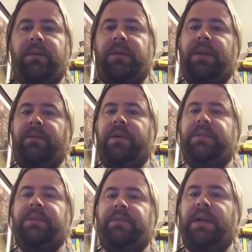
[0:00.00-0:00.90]
You can't
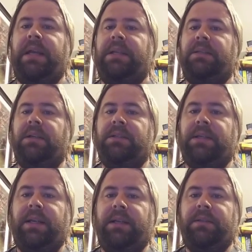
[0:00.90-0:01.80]
falsify it, it's not
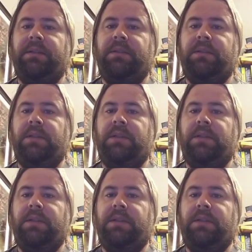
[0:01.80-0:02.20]
science.